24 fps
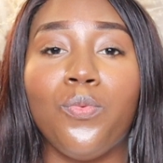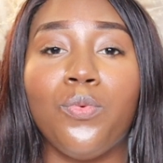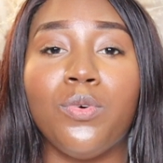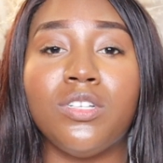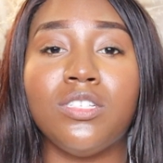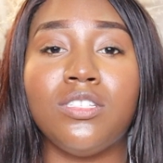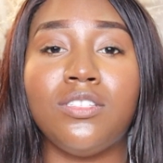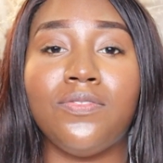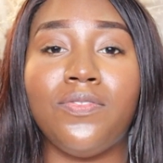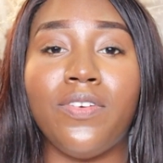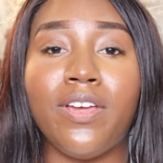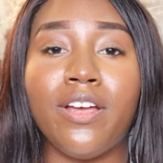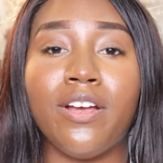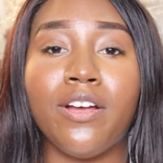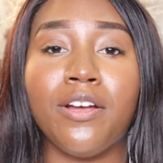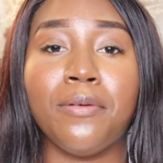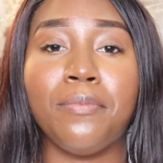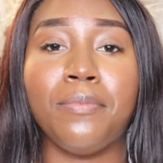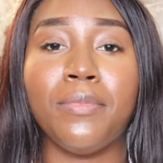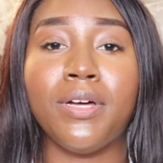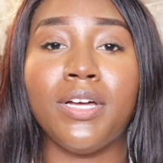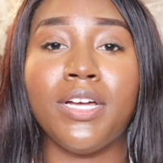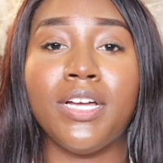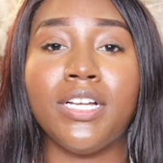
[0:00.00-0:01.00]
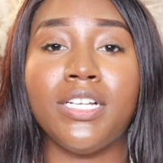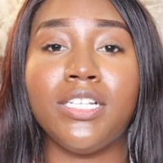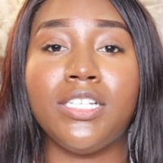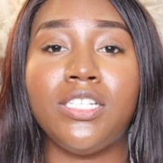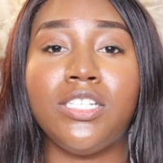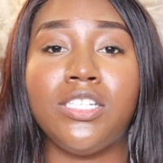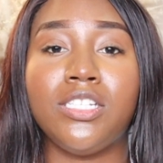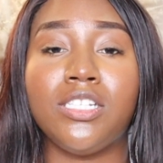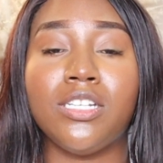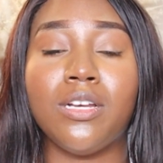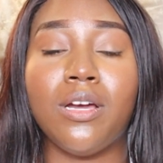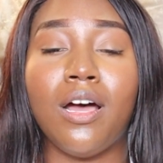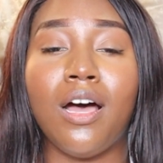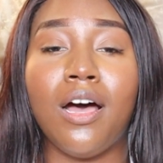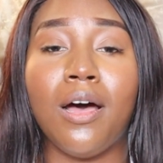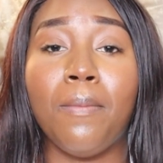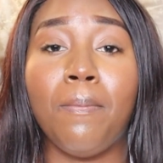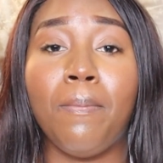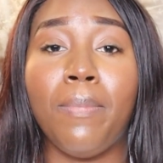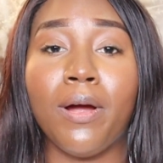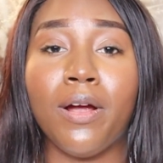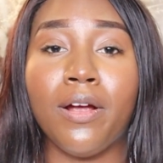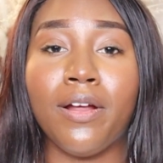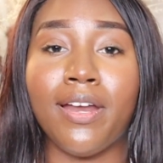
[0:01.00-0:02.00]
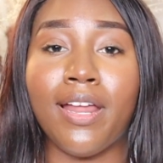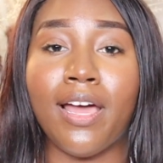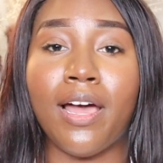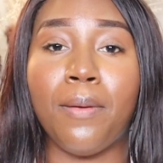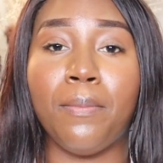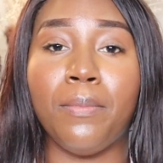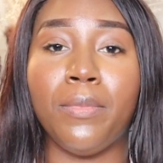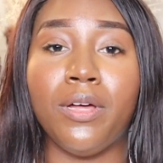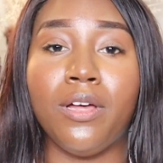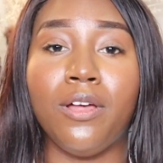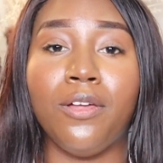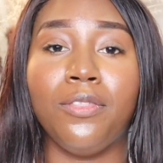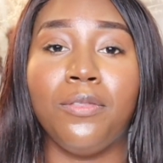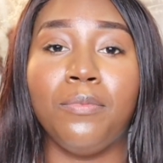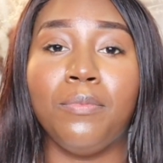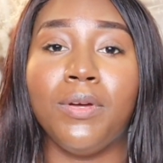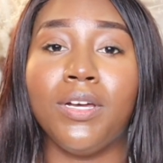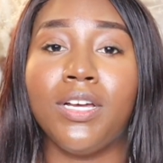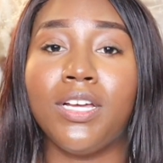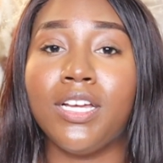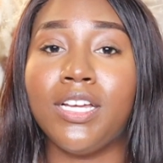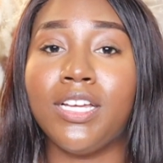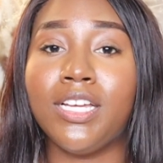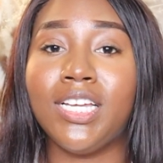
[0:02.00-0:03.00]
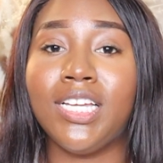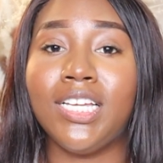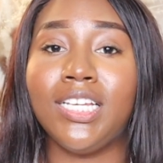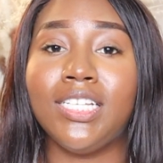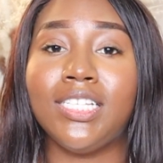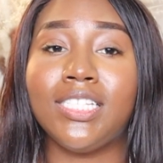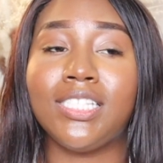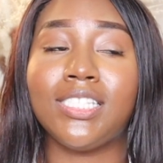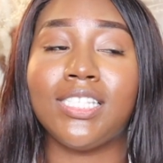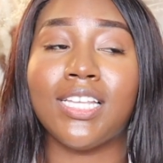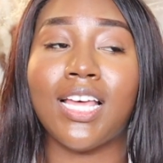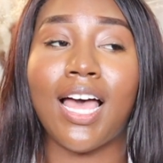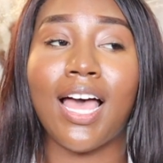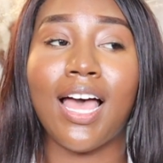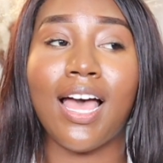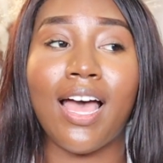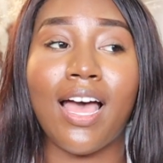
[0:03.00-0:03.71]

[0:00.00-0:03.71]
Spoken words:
was very much a burnout month because